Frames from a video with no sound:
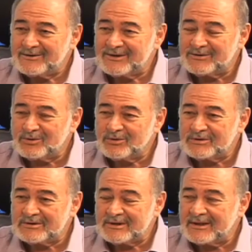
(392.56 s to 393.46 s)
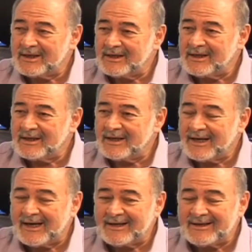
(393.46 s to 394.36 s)
you the truth.
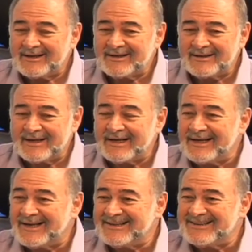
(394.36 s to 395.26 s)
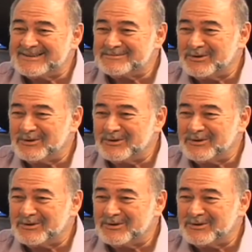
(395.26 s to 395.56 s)
Lately I didn't